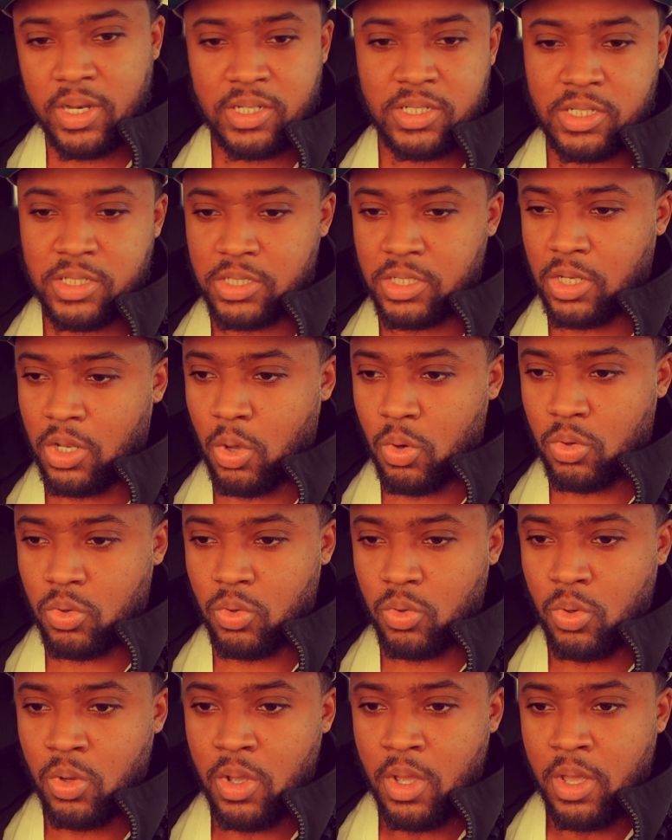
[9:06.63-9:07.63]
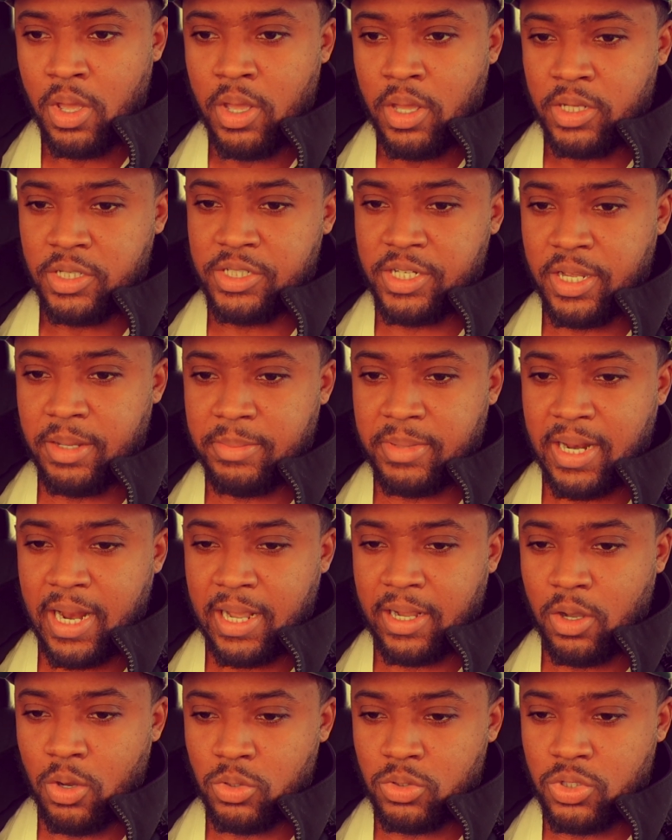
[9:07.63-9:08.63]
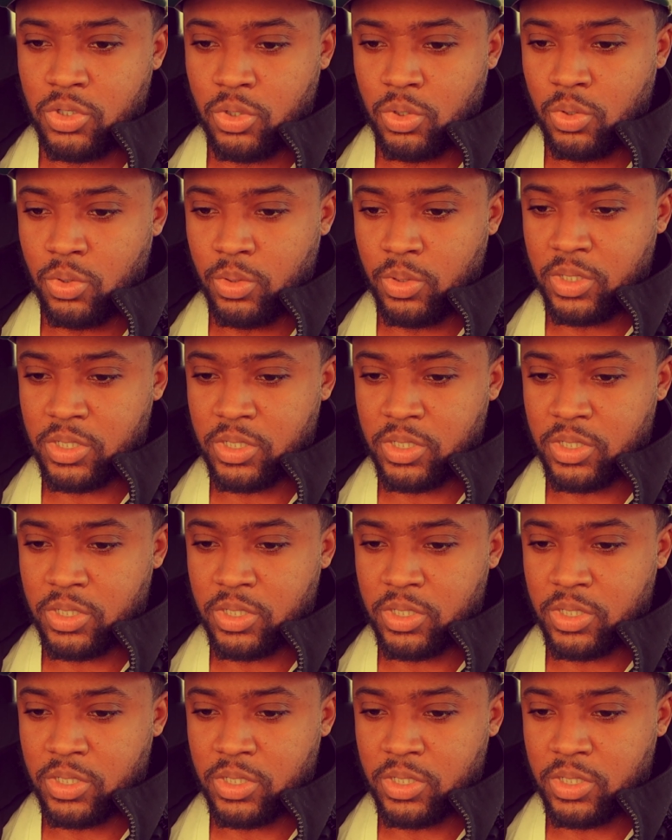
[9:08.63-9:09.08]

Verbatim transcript: this is a local gym that I go to.